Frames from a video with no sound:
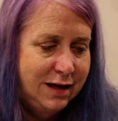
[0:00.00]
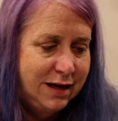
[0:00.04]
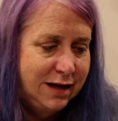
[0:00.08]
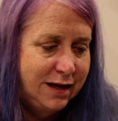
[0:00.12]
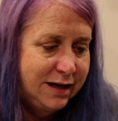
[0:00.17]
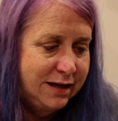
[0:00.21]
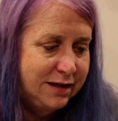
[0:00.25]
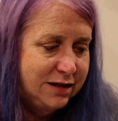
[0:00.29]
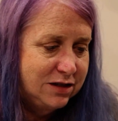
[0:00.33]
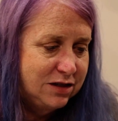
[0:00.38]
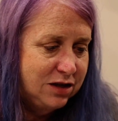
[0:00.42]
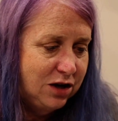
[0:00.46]

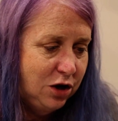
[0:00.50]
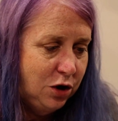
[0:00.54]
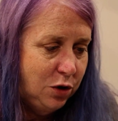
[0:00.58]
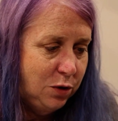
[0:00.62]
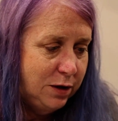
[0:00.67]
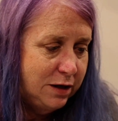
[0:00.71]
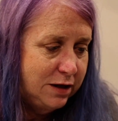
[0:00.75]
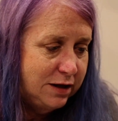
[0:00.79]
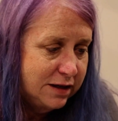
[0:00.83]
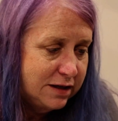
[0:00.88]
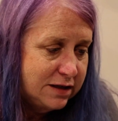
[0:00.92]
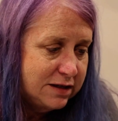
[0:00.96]
And so
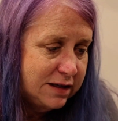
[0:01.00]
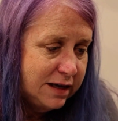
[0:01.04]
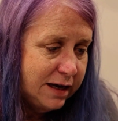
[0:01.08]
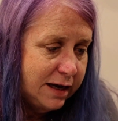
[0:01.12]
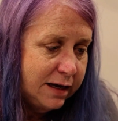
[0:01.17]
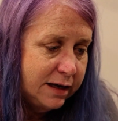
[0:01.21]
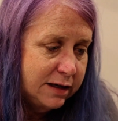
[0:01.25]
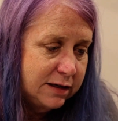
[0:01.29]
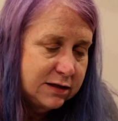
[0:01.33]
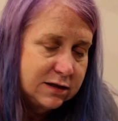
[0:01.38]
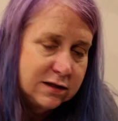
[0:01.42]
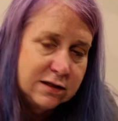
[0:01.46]
in this
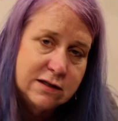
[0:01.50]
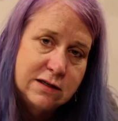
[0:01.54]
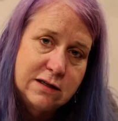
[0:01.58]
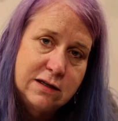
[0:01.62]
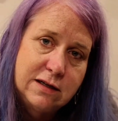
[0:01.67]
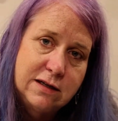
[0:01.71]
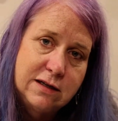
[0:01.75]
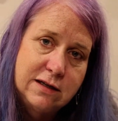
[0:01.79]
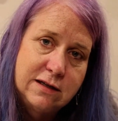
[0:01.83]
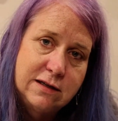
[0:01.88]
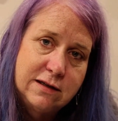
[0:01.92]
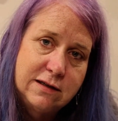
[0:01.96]
case,
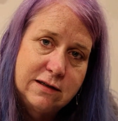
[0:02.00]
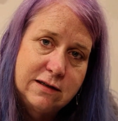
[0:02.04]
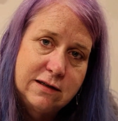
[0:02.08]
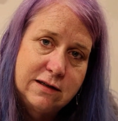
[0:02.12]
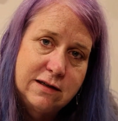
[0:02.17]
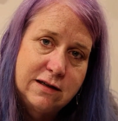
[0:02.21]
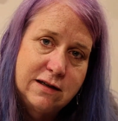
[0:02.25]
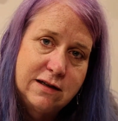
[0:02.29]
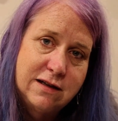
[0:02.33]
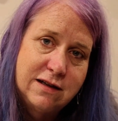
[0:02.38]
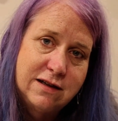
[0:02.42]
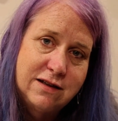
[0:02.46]

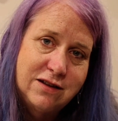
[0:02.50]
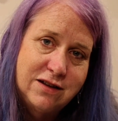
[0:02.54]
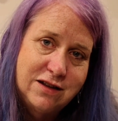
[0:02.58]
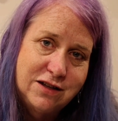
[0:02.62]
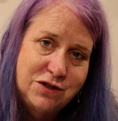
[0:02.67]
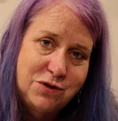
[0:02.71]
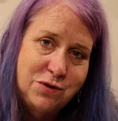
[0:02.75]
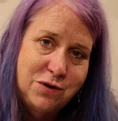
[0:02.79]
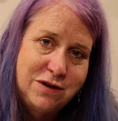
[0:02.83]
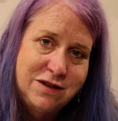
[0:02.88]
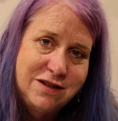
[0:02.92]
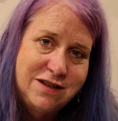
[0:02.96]
let's
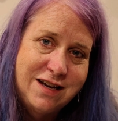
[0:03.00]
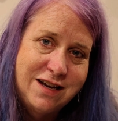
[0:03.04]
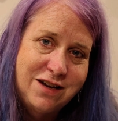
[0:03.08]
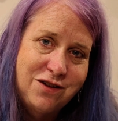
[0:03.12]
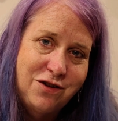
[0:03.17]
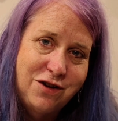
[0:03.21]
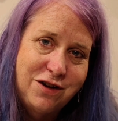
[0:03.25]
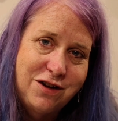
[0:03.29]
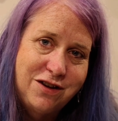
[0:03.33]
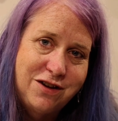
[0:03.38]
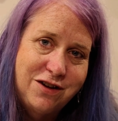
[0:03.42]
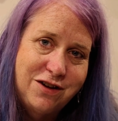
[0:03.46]
go ahead and take a
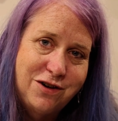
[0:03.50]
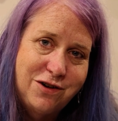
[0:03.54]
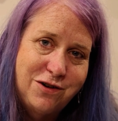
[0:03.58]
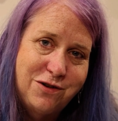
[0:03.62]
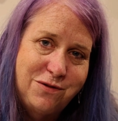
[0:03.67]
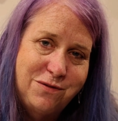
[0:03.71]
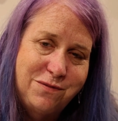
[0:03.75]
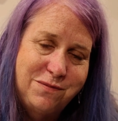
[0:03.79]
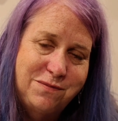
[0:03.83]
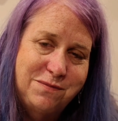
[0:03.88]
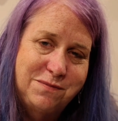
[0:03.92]
look in the code.